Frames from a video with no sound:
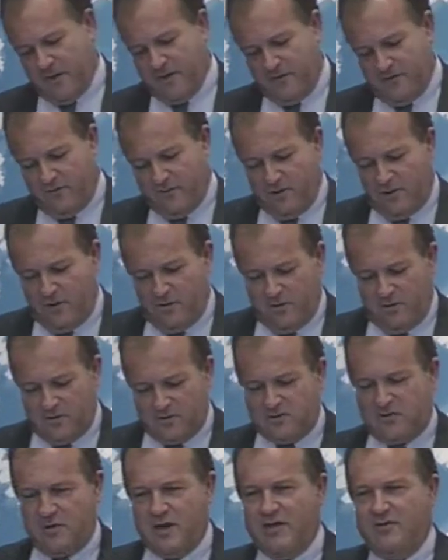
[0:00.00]
The global
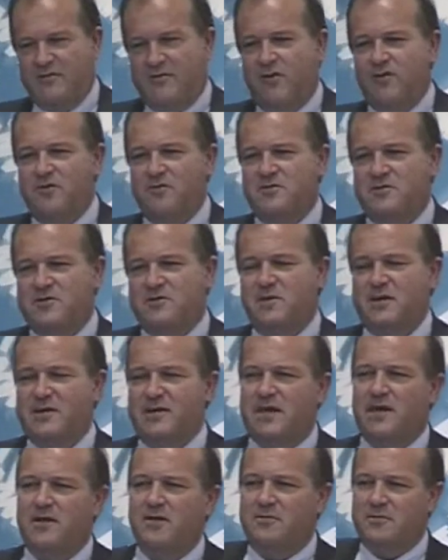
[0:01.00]
trade volumes went
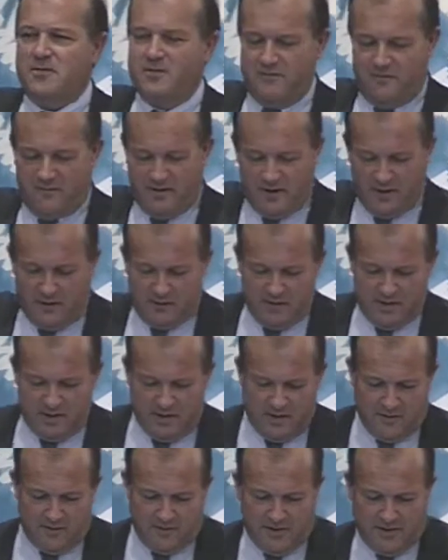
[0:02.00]
down, but they are a bit
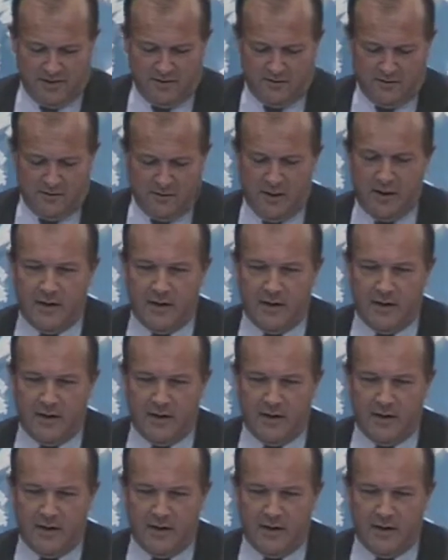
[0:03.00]
up now.